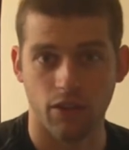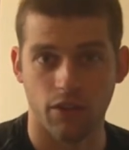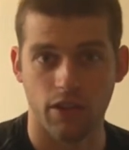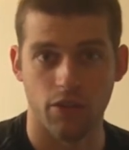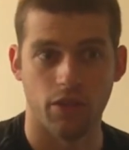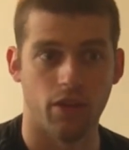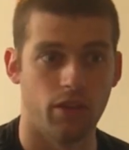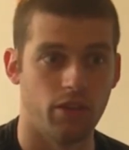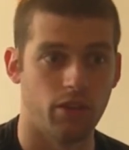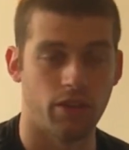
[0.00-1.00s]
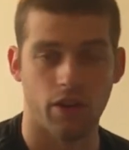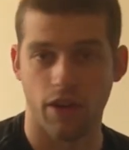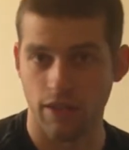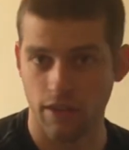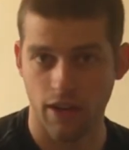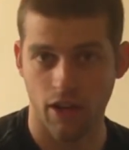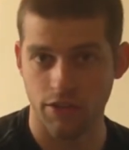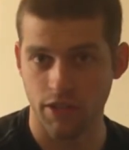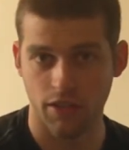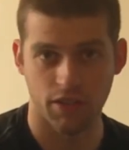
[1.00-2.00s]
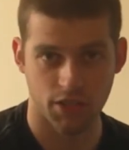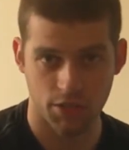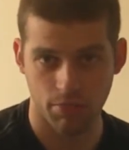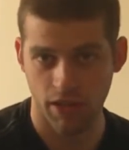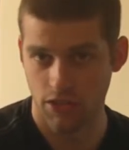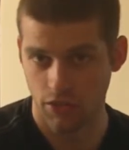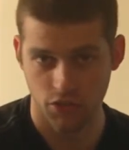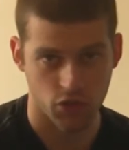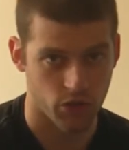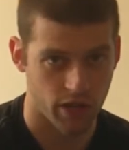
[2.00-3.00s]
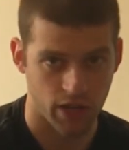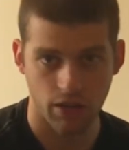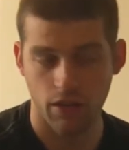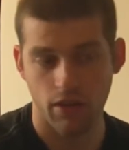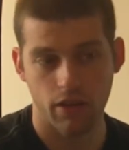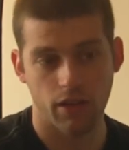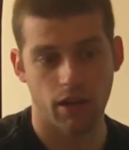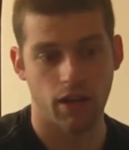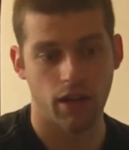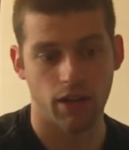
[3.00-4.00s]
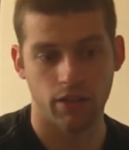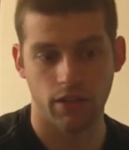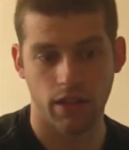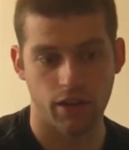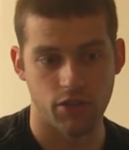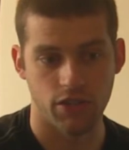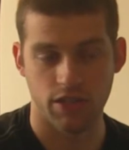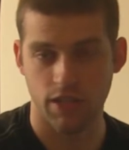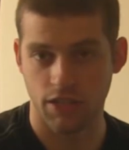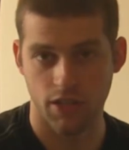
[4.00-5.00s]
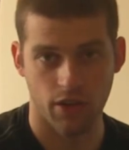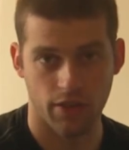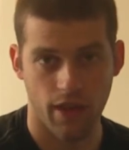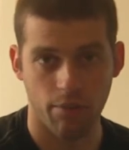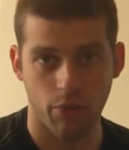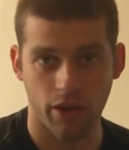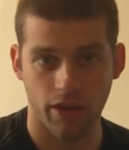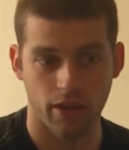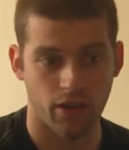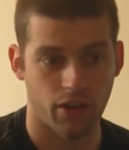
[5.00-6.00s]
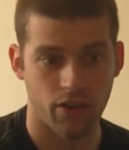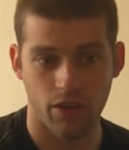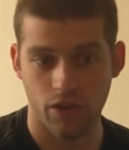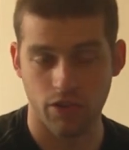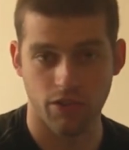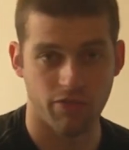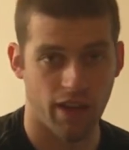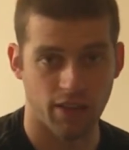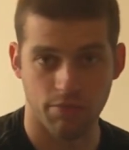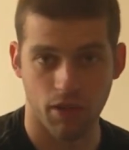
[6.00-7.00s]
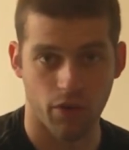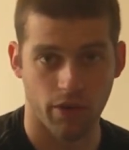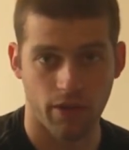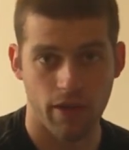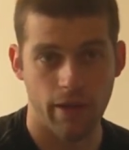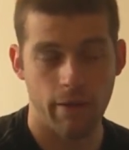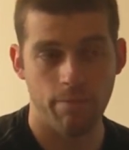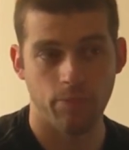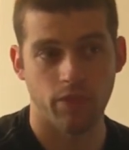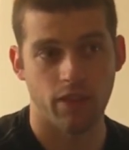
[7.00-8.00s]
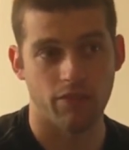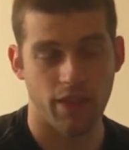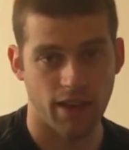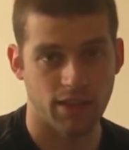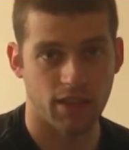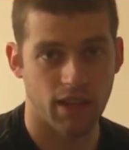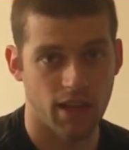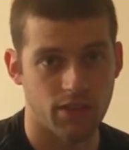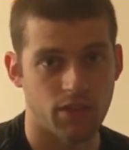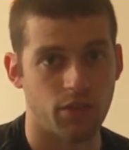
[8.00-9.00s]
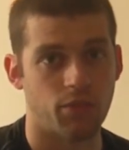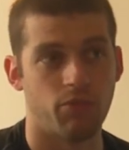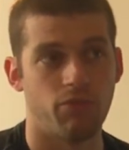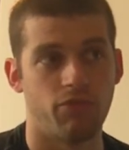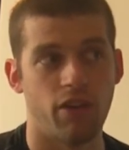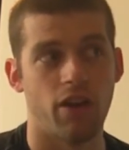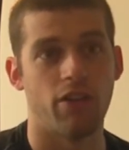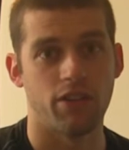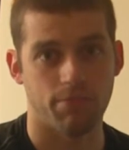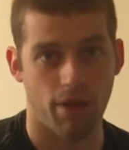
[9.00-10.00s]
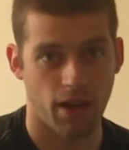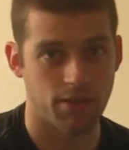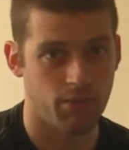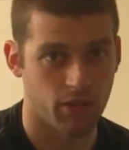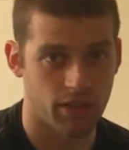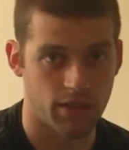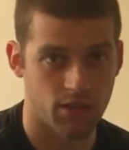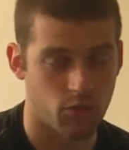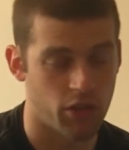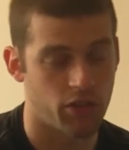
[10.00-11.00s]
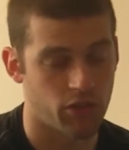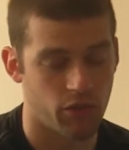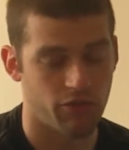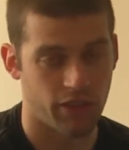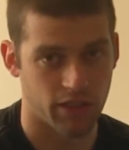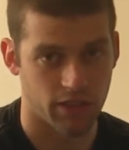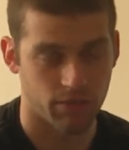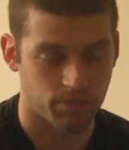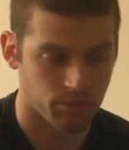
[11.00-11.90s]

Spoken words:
You don't hear anything else. Nothing displays on the screen, and it just sits there at that point, and all you hear is the fans blowing. If that's the case, there's various possibilities as to what you can do to fix it.